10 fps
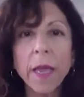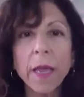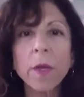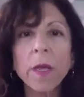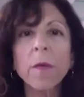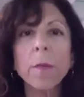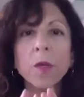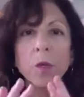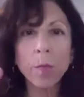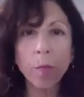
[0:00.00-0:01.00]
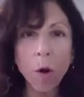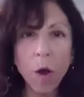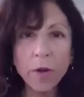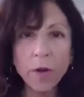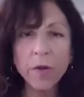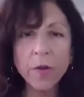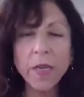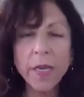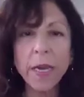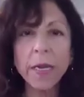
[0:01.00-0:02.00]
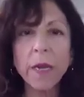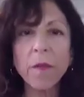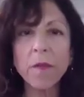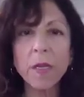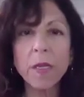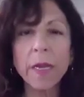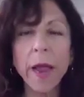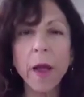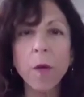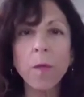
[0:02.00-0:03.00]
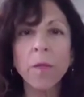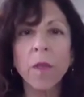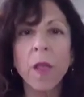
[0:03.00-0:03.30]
and we have a much broader understanding of this now,